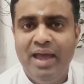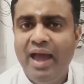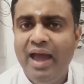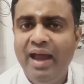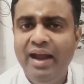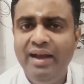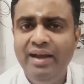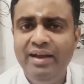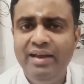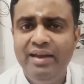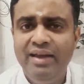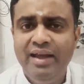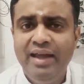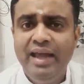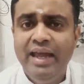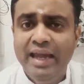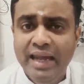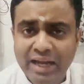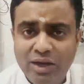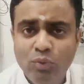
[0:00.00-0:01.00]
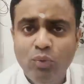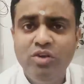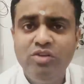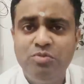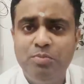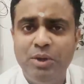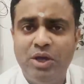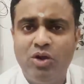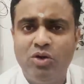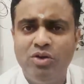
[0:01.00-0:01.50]
And it was
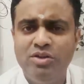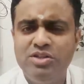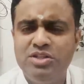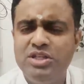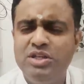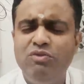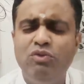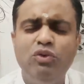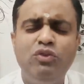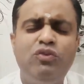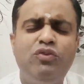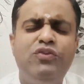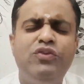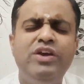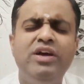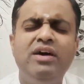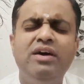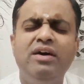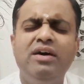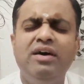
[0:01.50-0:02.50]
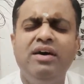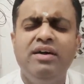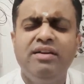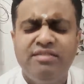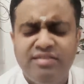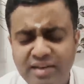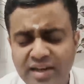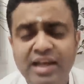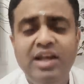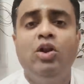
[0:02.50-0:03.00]
because she was
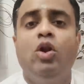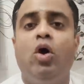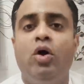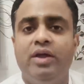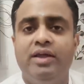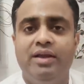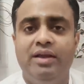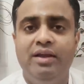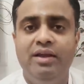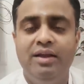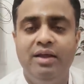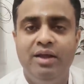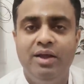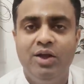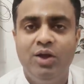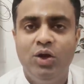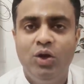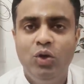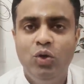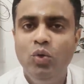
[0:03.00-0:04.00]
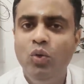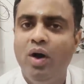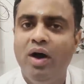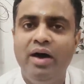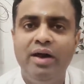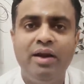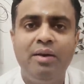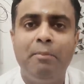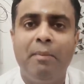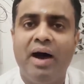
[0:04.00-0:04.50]
fiercely loyal to
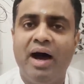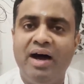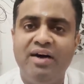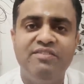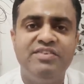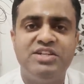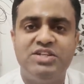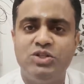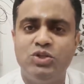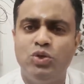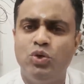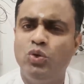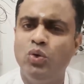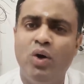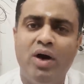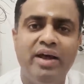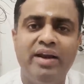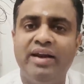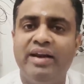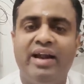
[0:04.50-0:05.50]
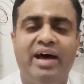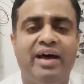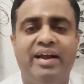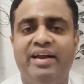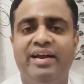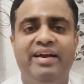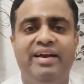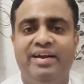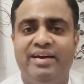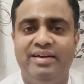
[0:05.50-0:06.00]
her Mahavishnu, to her
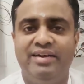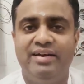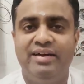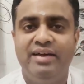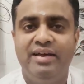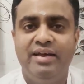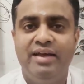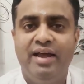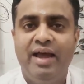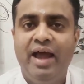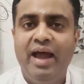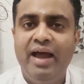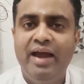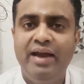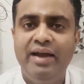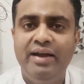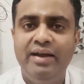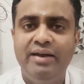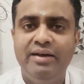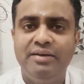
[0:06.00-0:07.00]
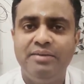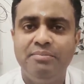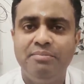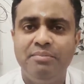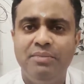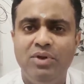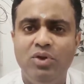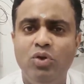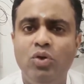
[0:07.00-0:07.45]
Narayana. And you